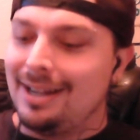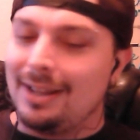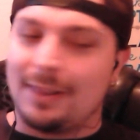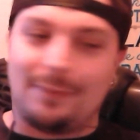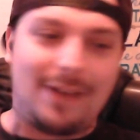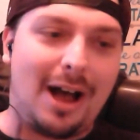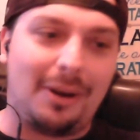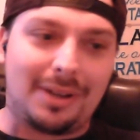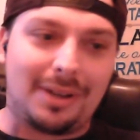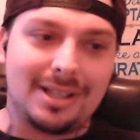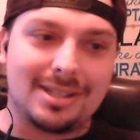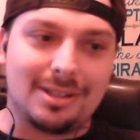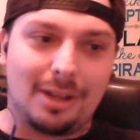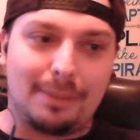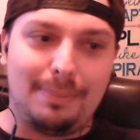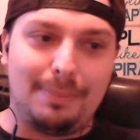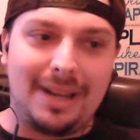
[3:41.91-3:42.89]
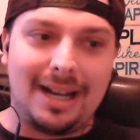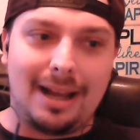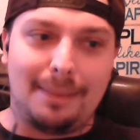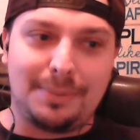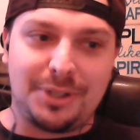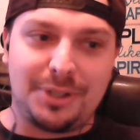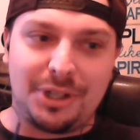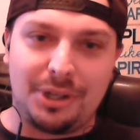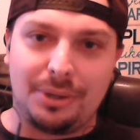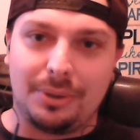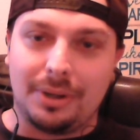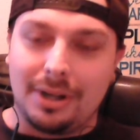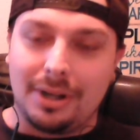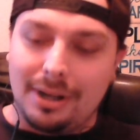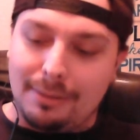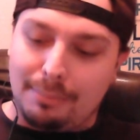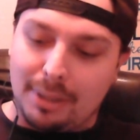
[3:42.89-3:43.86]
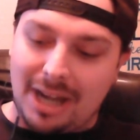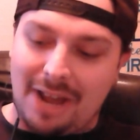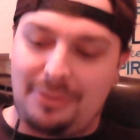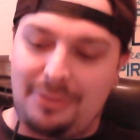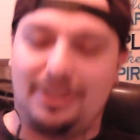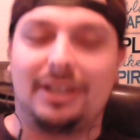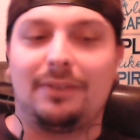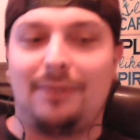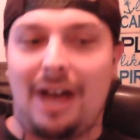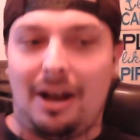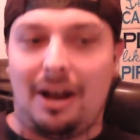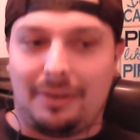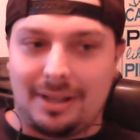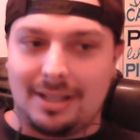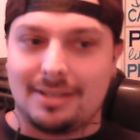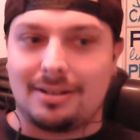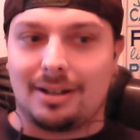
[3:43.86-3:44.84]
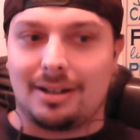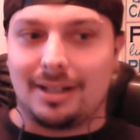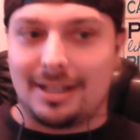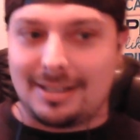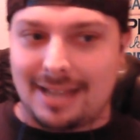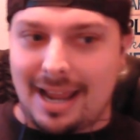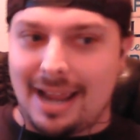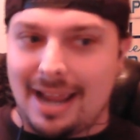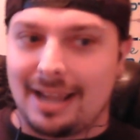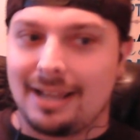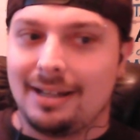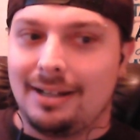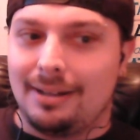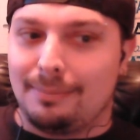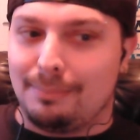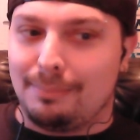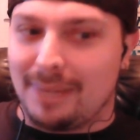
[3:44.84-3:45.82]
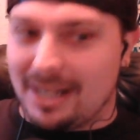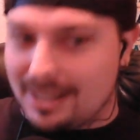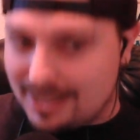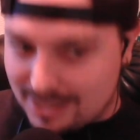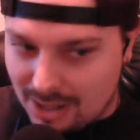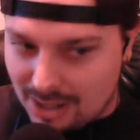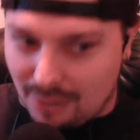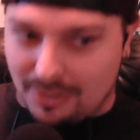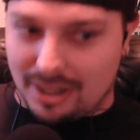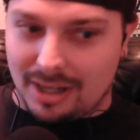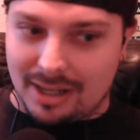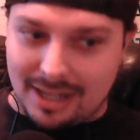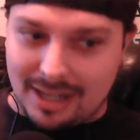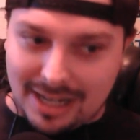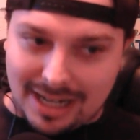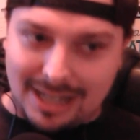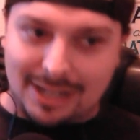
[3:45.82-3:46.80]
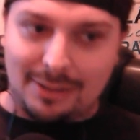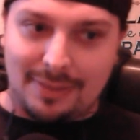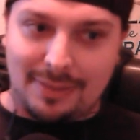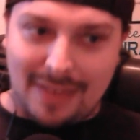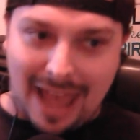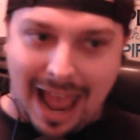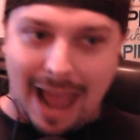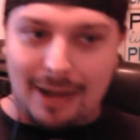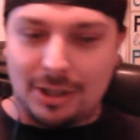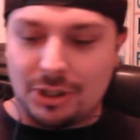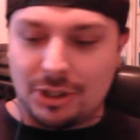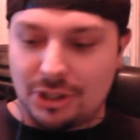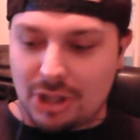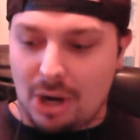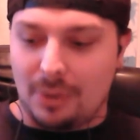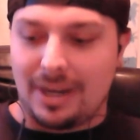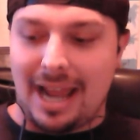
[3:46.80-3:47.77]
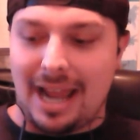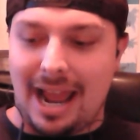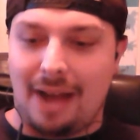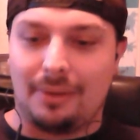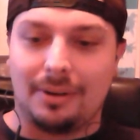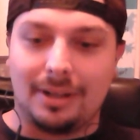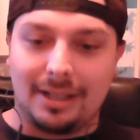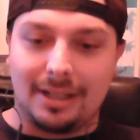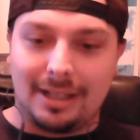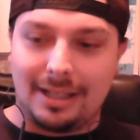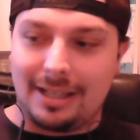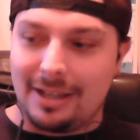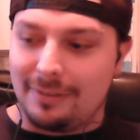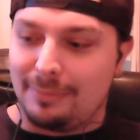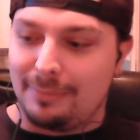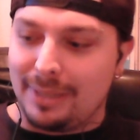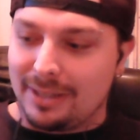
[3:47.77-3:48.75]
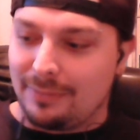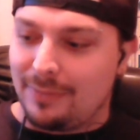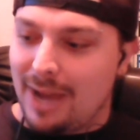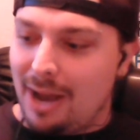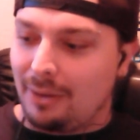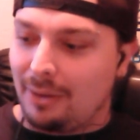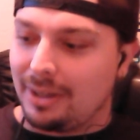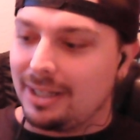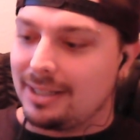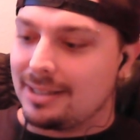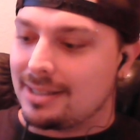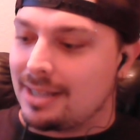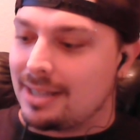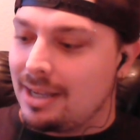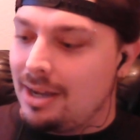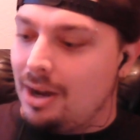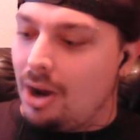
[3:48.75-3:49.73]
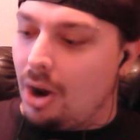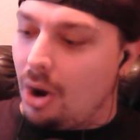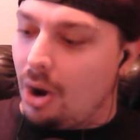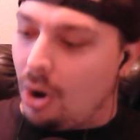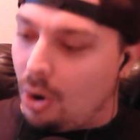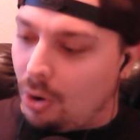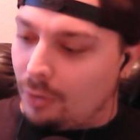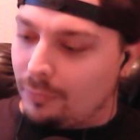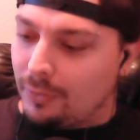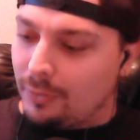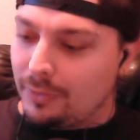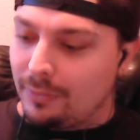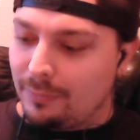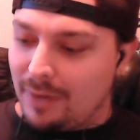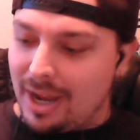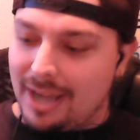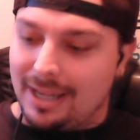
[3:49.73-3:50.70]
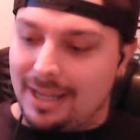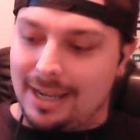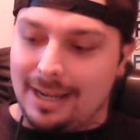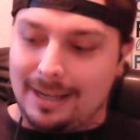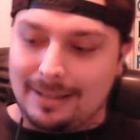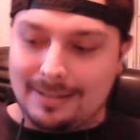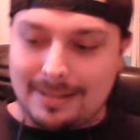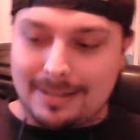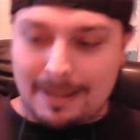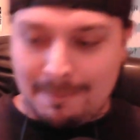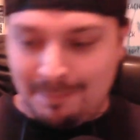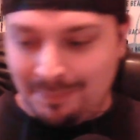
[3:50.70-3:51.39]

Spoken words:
The Falcons look beat up too, but I think the Falcons are going to take Minnesota in that showdown. Give me the Falcons over the Vikings.